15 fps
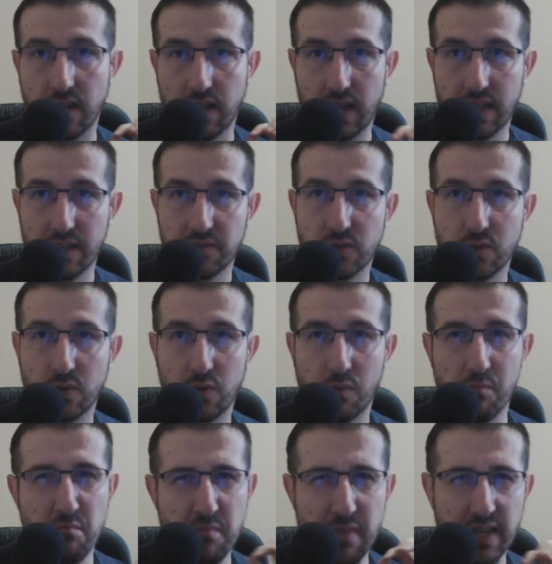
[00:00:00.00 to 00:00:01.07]
I have so
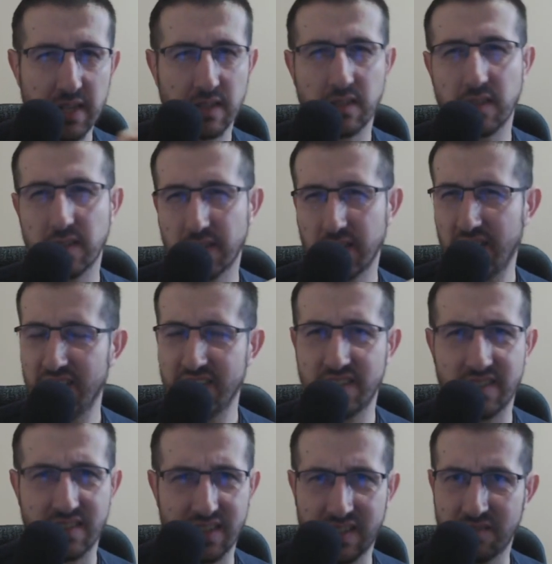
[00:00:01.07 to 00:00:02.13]
many
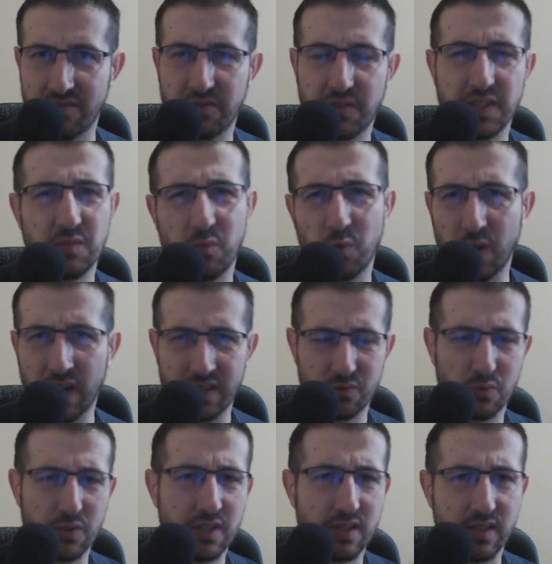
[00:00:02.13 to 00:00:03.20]
discussions on Facebook and
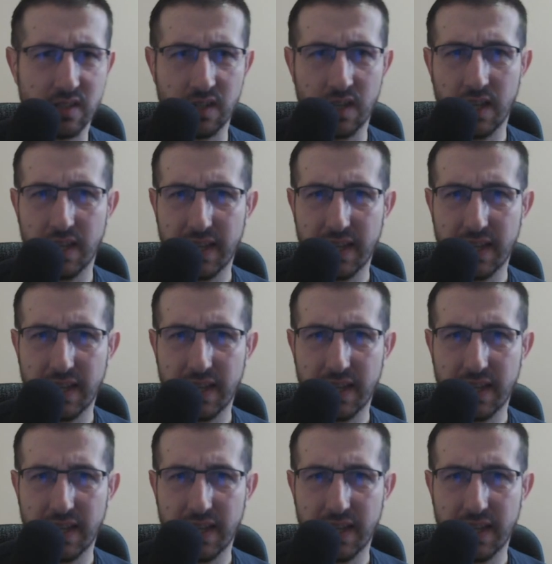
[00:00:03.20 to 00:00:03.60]
Twitter,